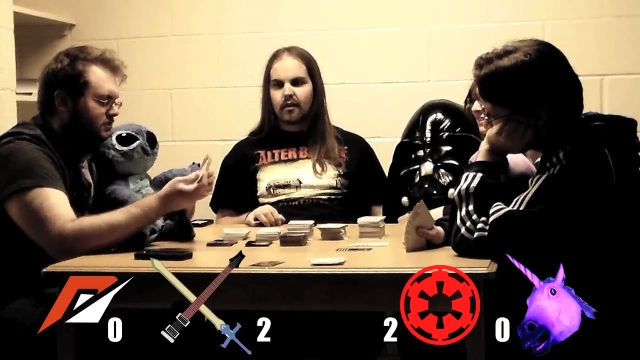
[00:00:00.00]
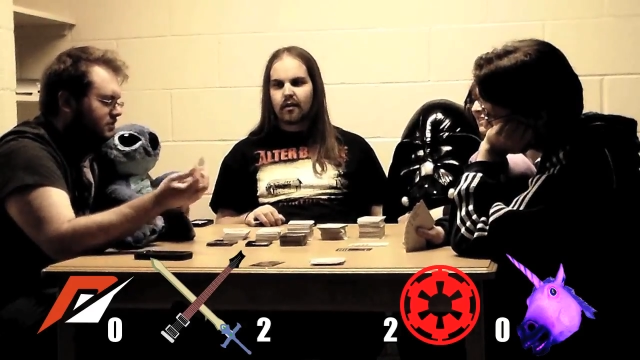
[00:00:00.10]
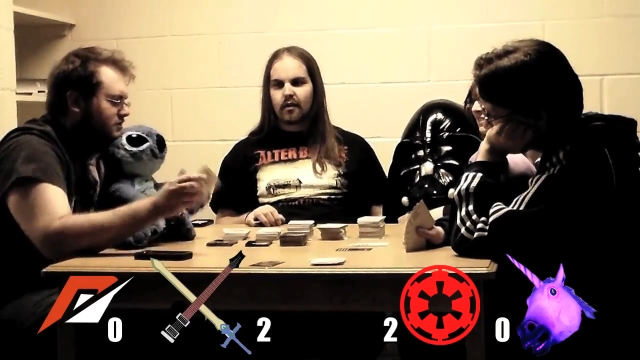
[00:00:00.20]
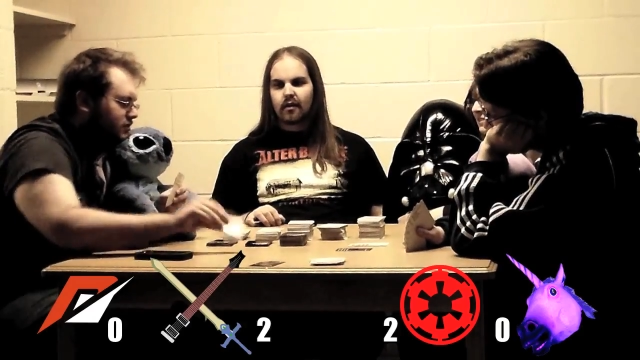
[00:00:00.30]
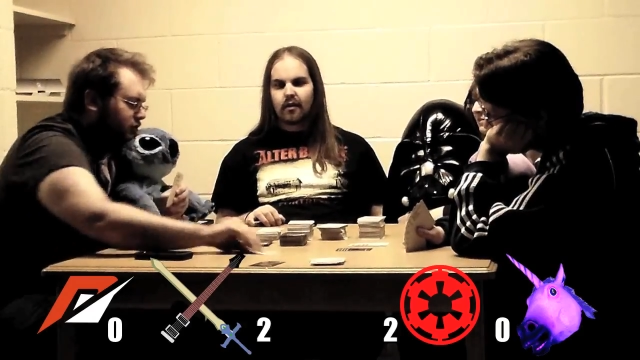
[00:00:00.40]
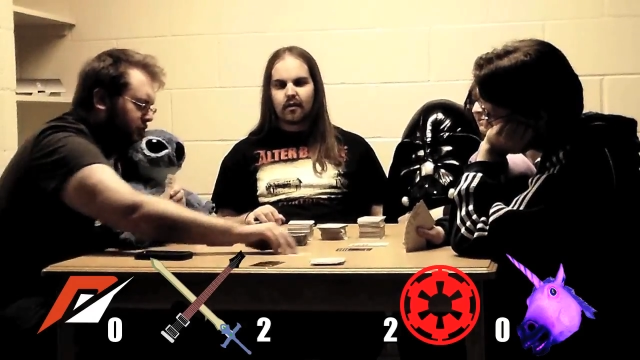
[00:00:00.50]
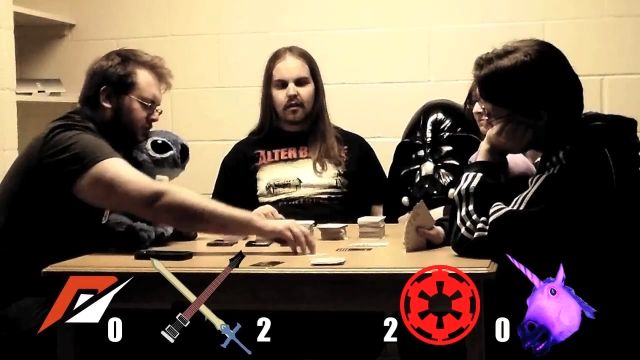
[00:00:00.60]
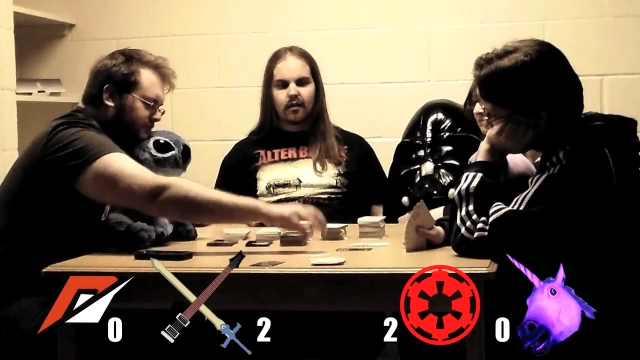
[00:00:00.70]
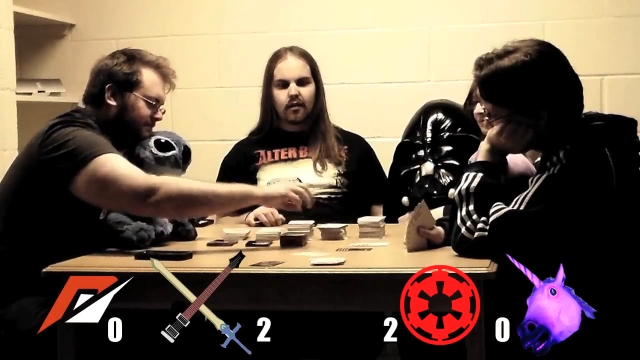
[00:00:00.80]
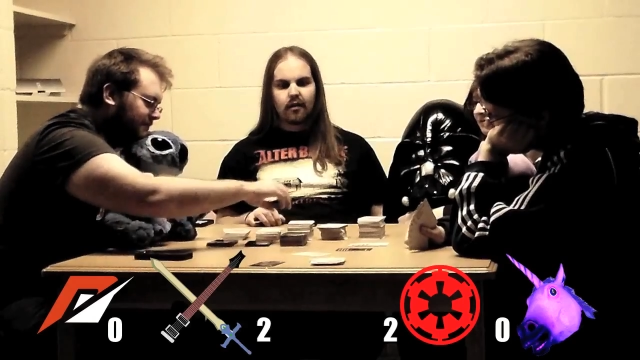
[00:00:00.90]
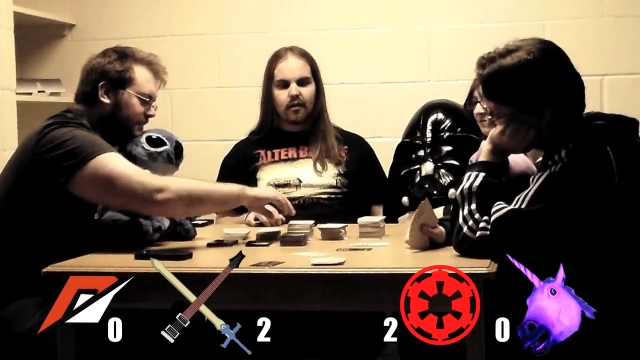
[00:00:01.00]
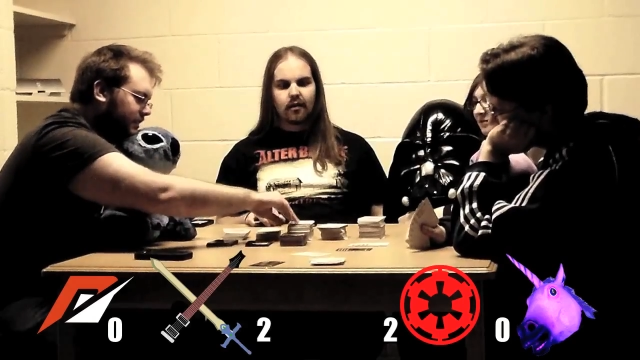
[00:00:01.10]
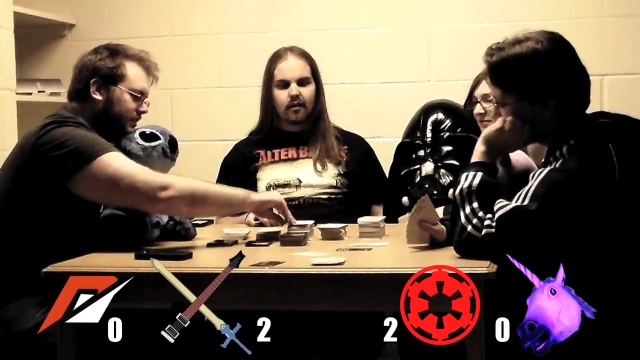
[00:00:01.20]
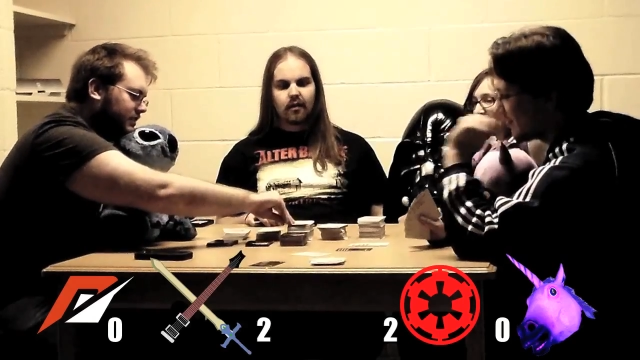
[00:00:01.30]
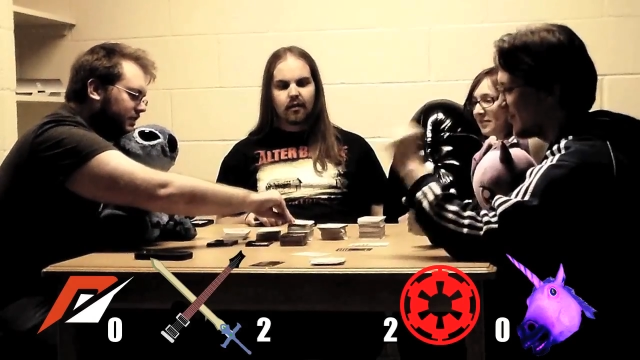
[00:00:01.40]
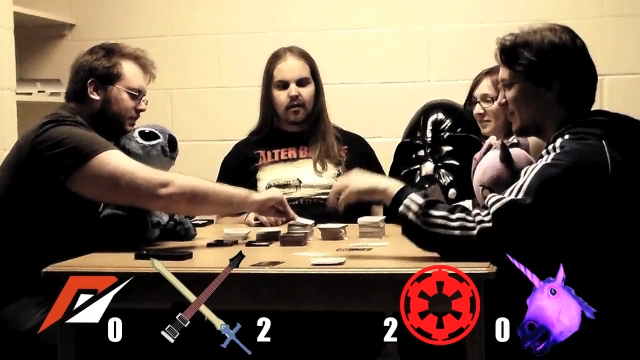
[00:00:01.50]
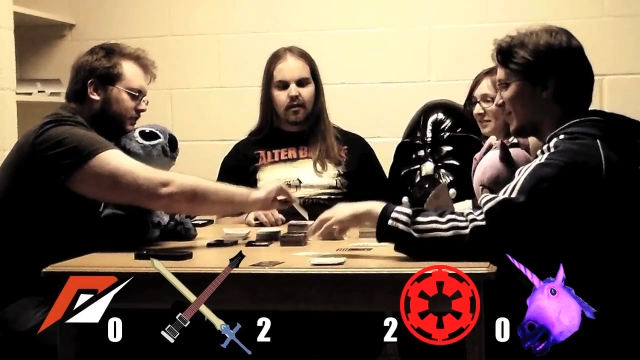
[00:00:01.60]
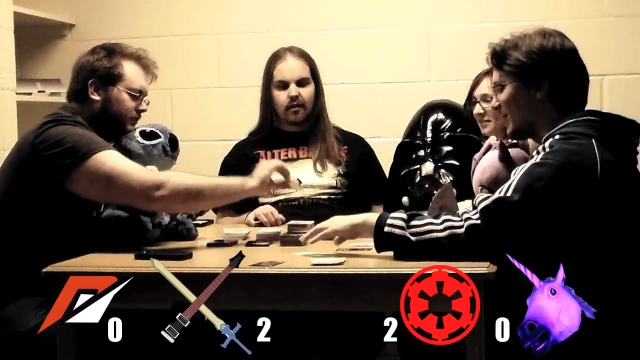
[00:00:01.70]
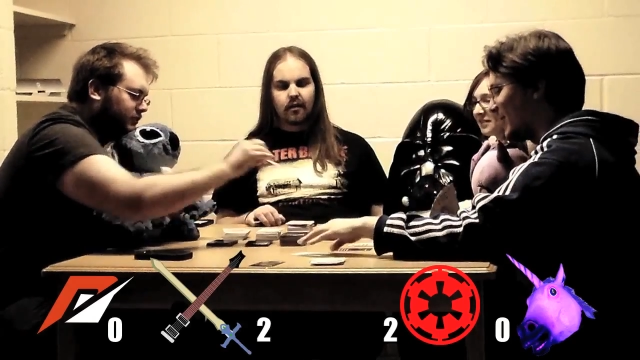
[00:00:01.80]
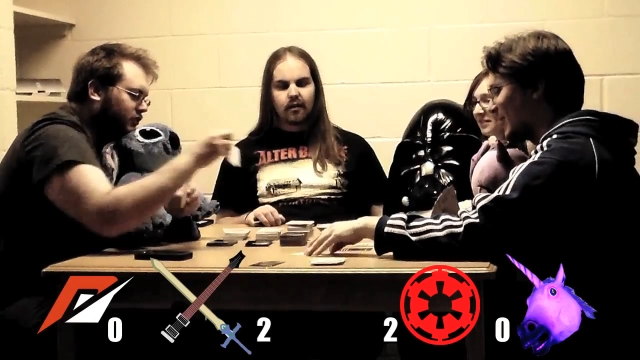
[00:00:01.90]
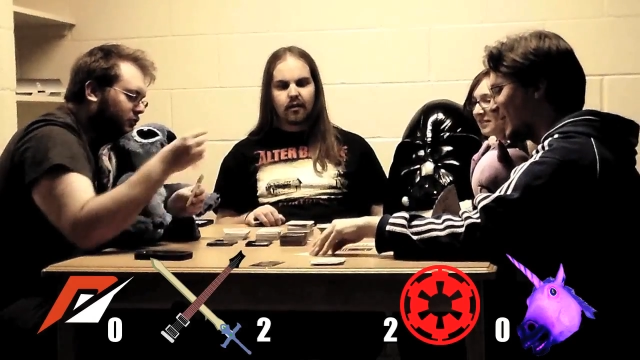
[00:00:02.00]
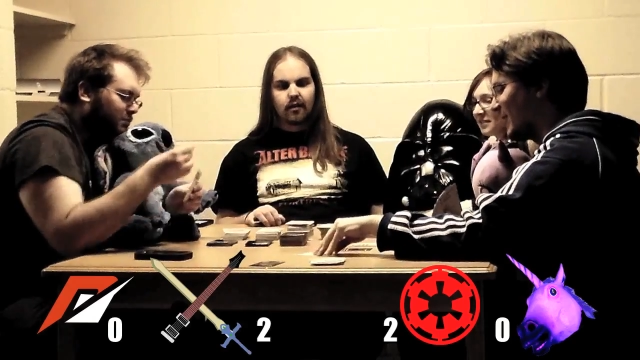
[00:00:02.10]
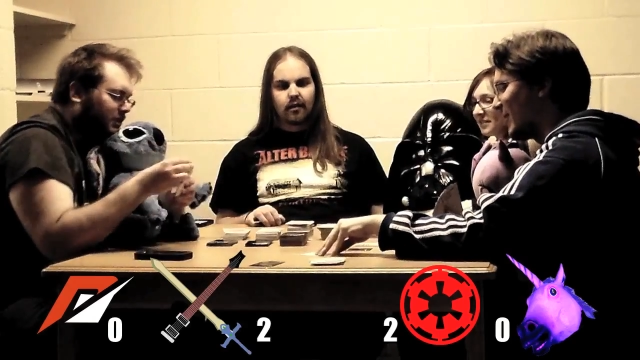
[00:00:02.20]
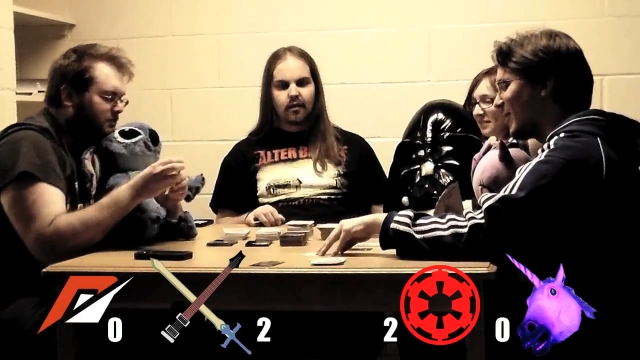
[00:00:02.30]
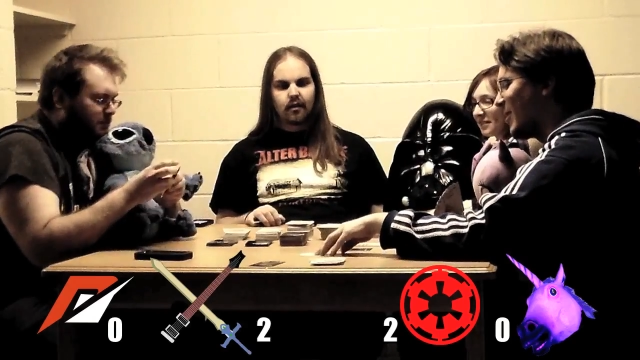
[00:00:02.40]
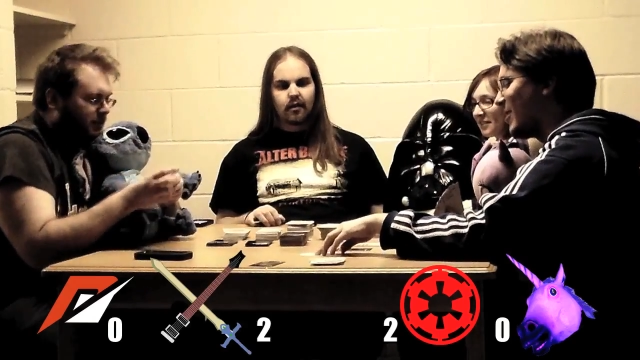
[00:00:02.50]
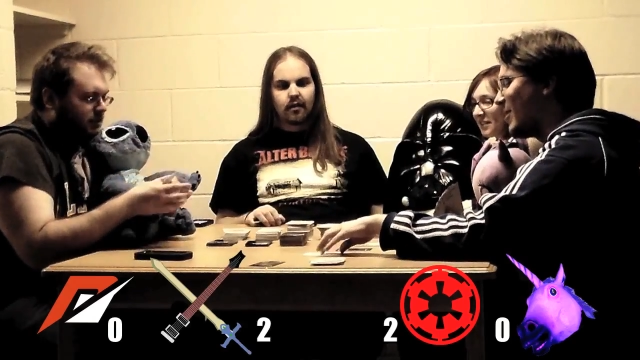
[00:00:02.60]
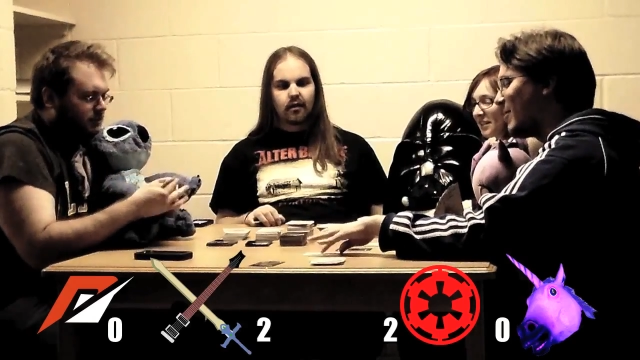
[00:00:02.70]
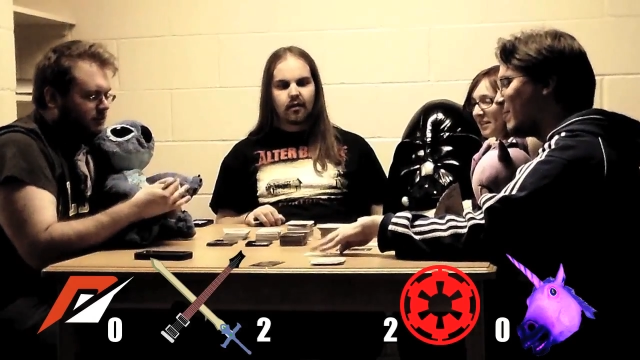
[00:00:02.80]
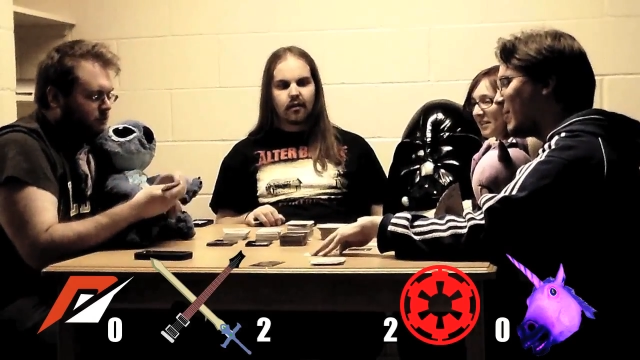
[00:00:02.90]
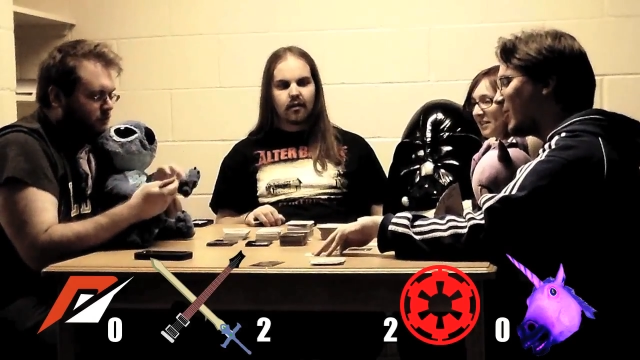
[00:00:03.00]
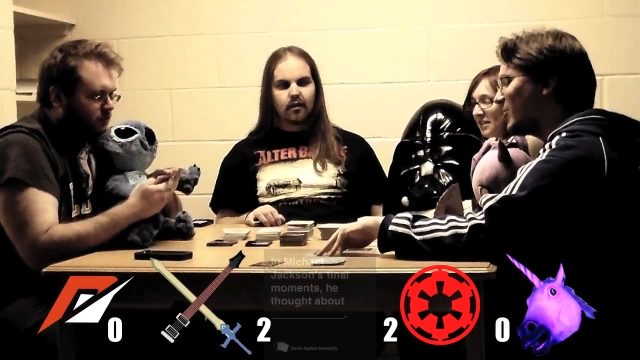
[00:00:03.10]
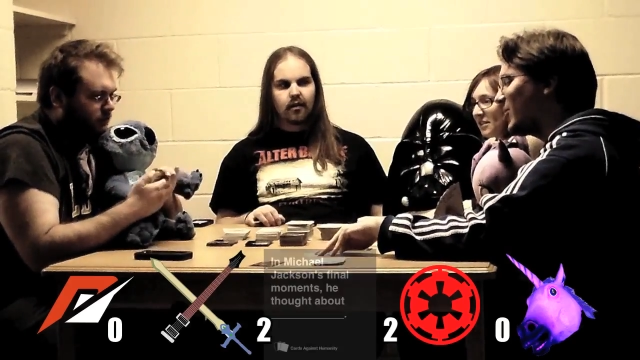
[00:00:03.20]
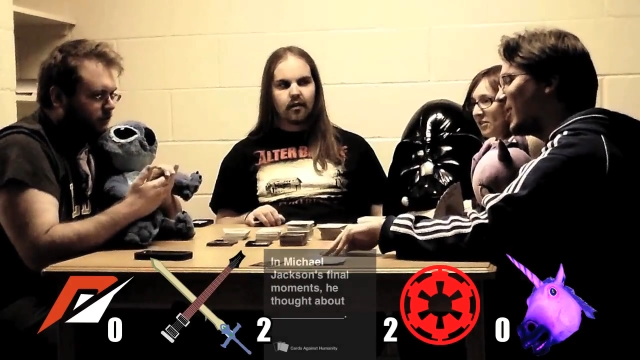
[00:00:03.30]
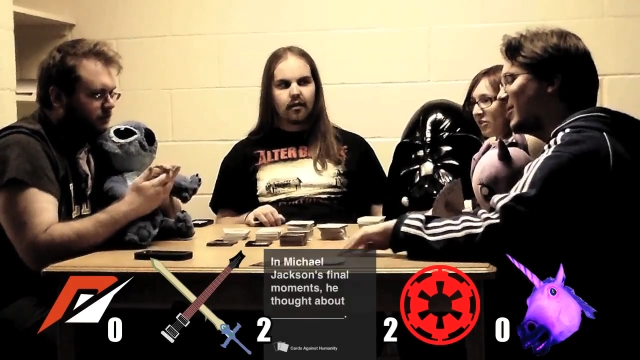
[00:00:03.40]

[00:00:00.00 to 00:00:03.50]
Speaker 1: uh, this one? It's stupid, but it Michael works.